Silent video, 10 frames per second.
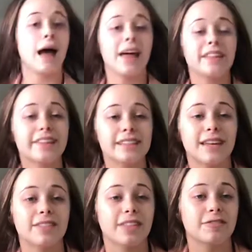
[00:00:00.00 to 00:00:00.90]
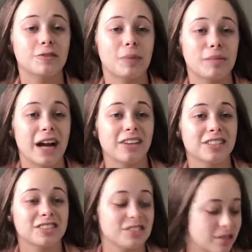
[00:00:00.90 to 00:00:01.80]
I think that's everything from my
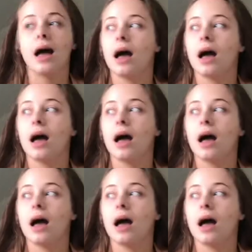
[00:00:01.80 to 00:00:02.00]
parents.